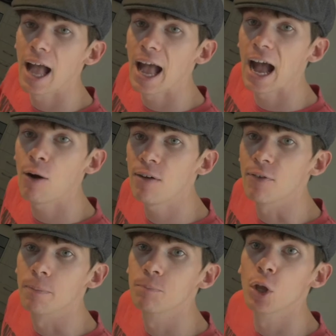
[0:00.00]

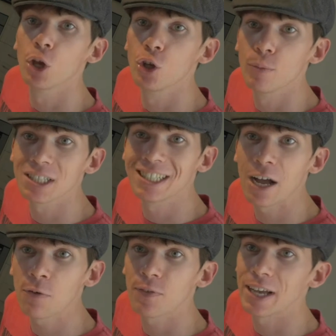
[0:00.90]
However, you must
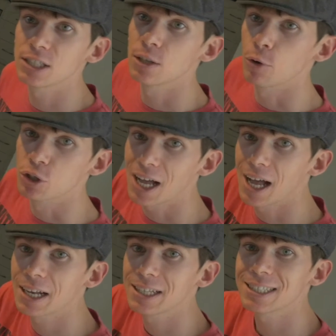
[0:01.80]
now face the most
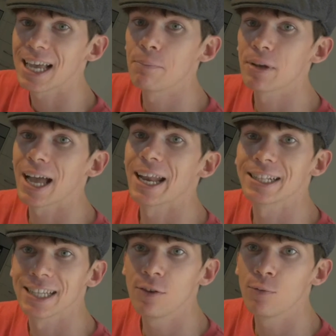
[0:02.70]
heartless game
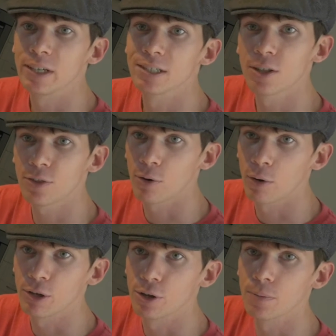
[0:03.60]
mechanic Dead of Winter can
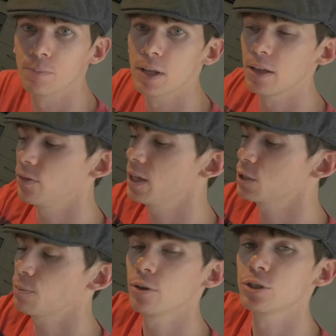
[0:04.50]
throw at you, the
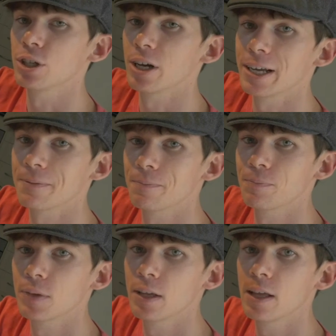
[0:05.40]
exposure die.
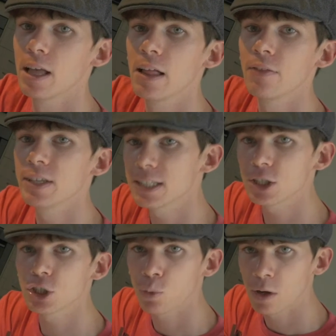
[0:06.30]
This
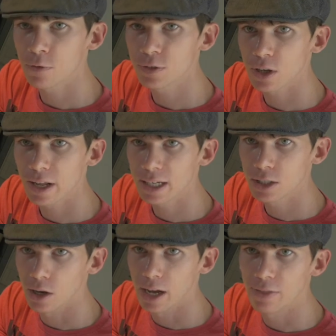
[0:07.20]
is a 12-sided
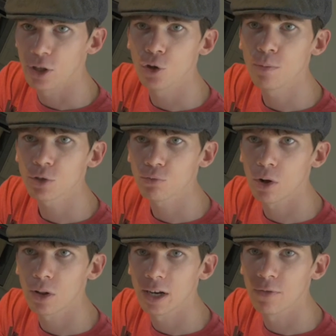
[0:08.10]
die that you must
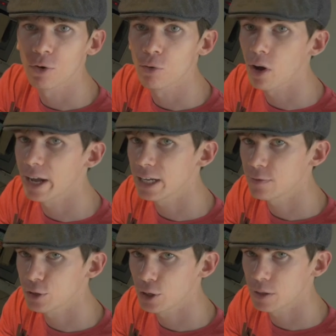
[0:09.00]
roll in a variety
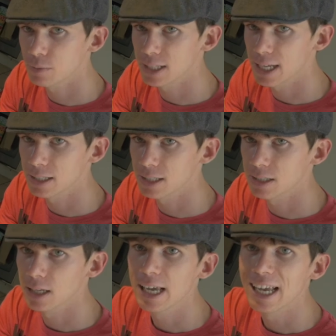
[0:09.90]
of
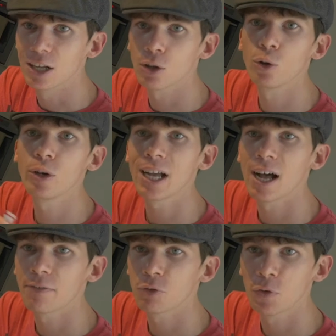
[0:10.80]
circumstances, including
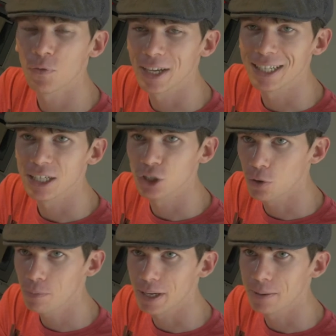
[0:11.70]
after defeating a
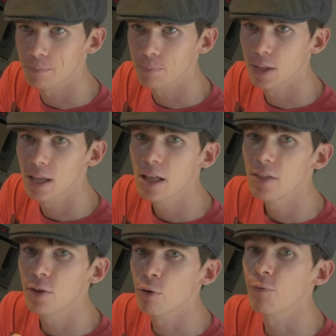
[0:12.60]
zombie.
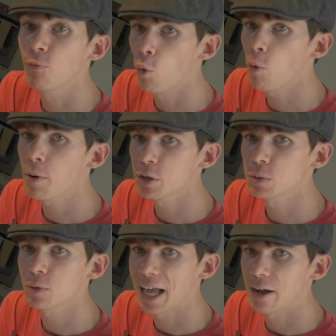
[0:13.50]
There are 4
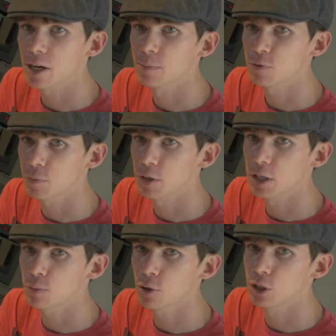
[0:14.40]
possible outcomes from the
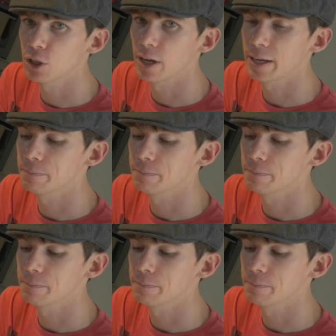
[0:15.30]
exposure die.